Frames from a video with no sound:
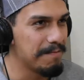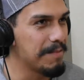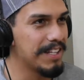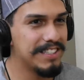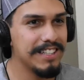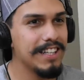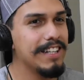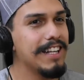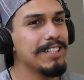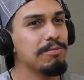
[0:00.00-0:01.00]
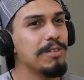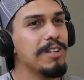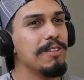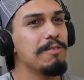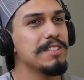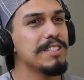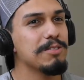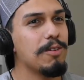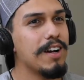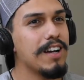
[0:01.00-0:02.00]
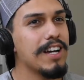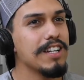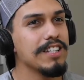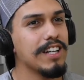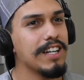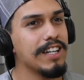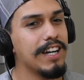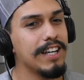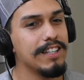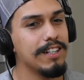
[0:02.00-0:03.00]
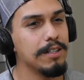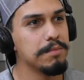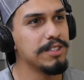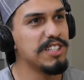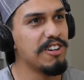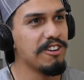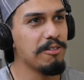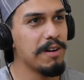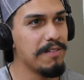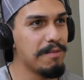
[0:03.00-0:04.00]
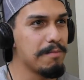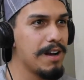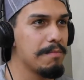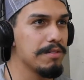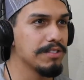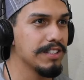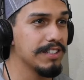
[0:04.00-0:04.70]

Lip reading: and that's one of the reasons why I ended up steering away from rap music.